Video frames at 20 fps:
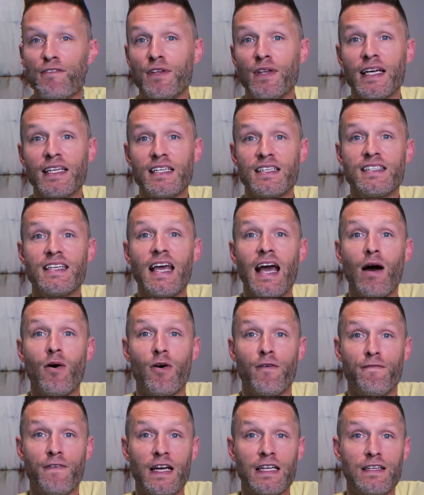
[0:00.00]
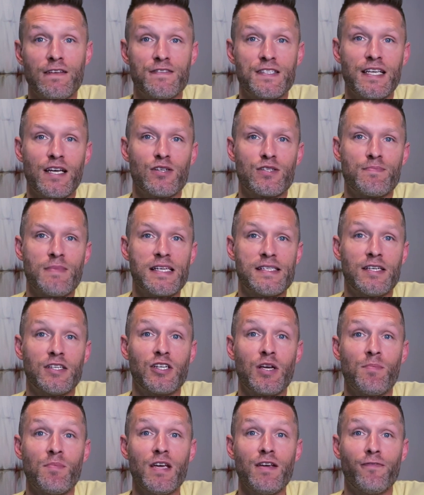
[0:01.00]
you'd like to see how effective SalesMessage
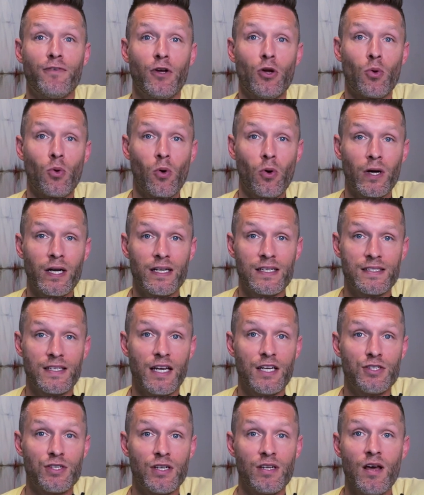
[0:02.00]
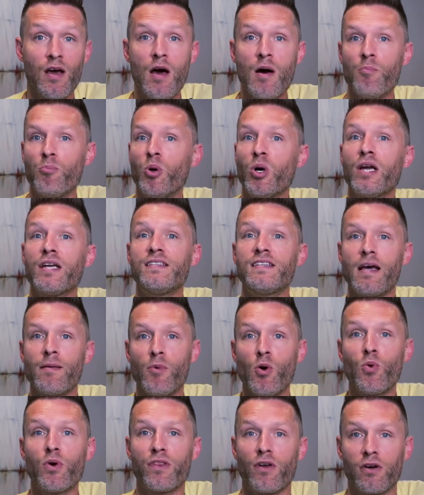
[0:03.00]
can be for your organization, book a
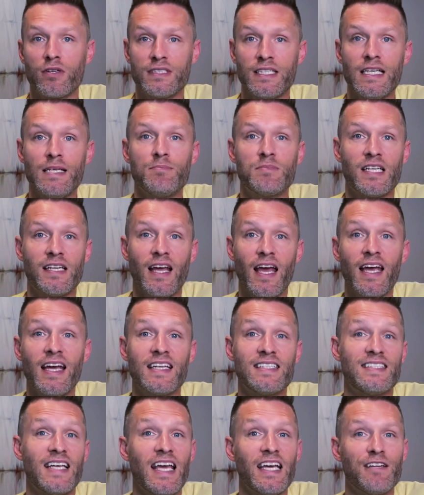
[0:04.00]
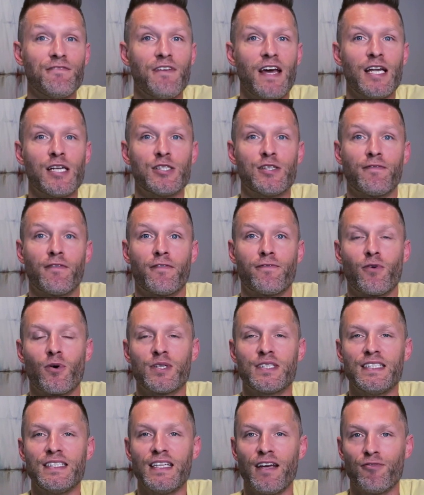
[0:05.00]
demo with our team today and take advantage of our
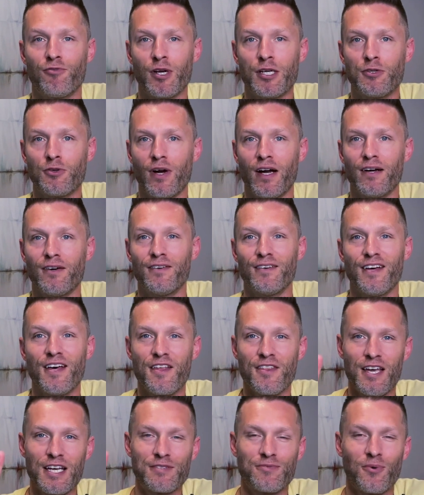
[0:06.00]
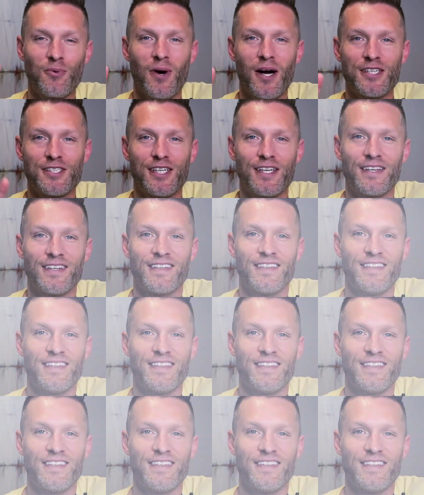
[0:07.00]
fourteen-day free trial. Thanks for watching.